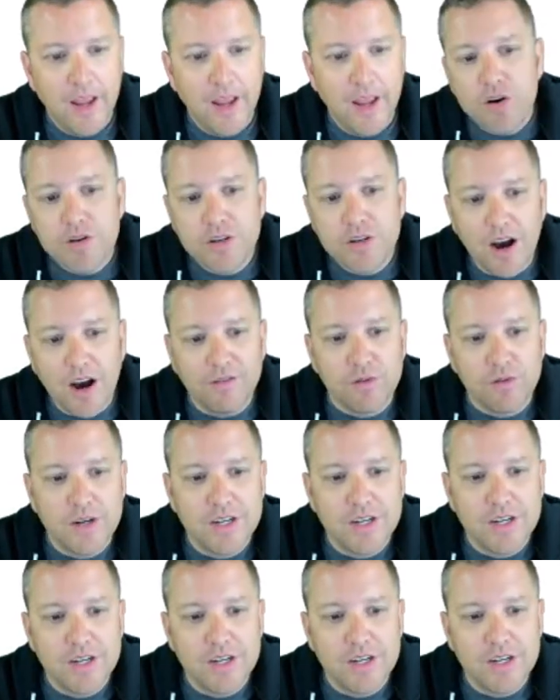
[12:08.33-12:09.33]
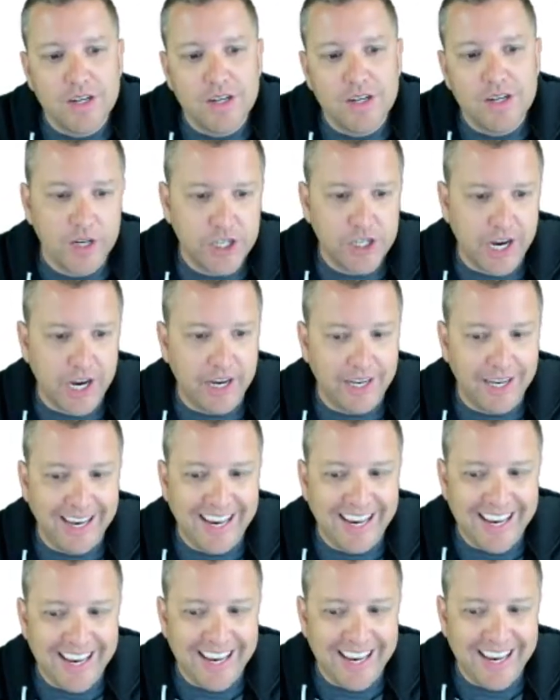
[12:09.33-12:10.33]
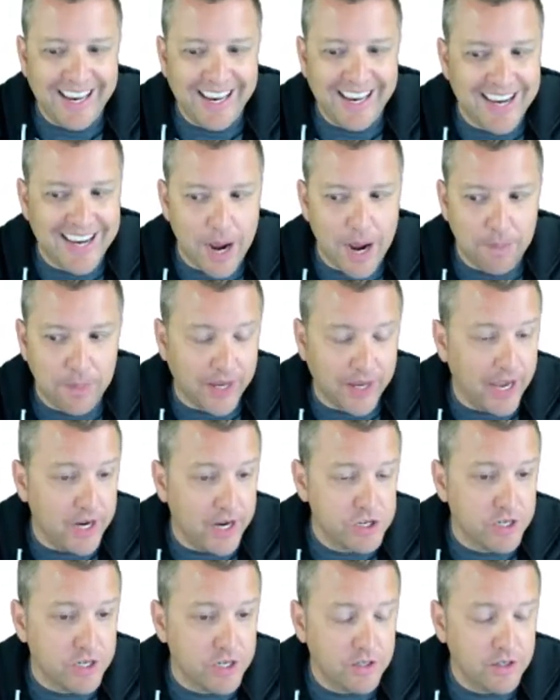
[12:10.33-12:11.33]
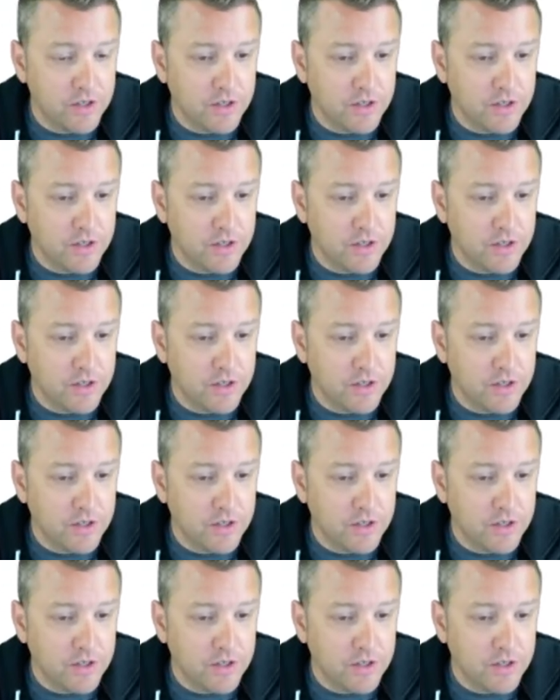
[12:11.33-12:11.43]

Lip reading: your software delivery chain is an application,